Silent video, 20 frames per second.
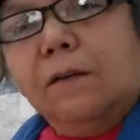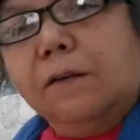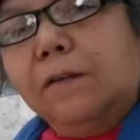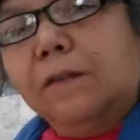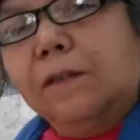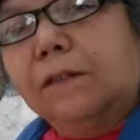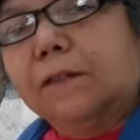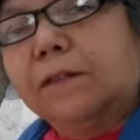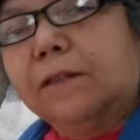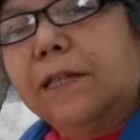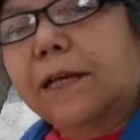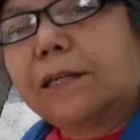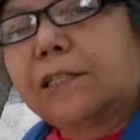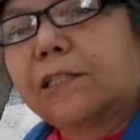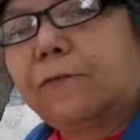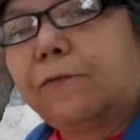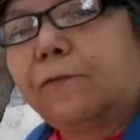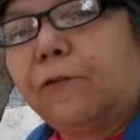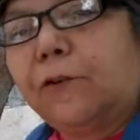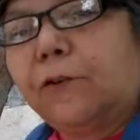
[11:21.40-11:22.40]
the
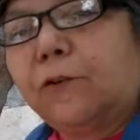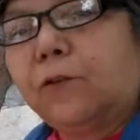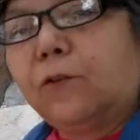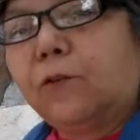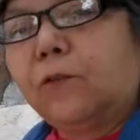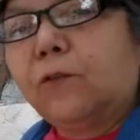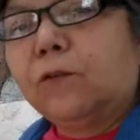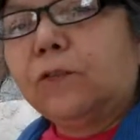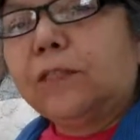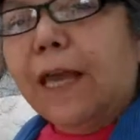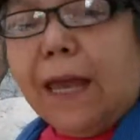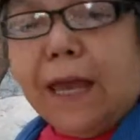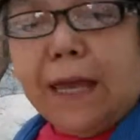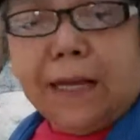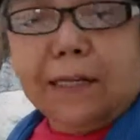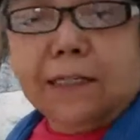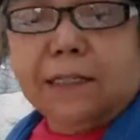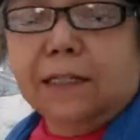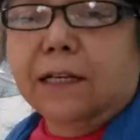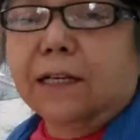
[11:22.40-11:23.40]
next few
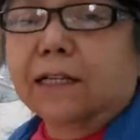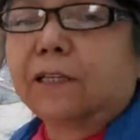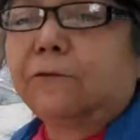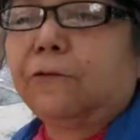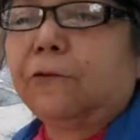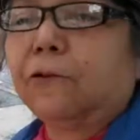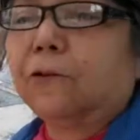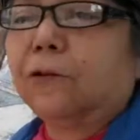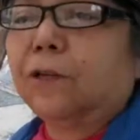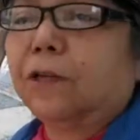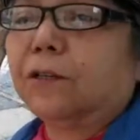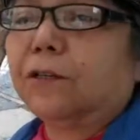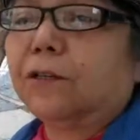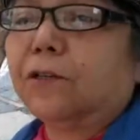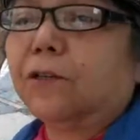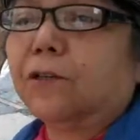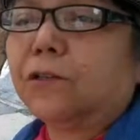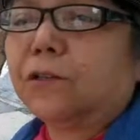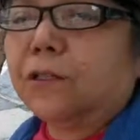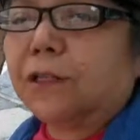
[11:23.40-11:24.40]
days, next few
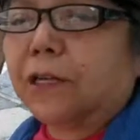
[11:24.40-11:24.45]
years,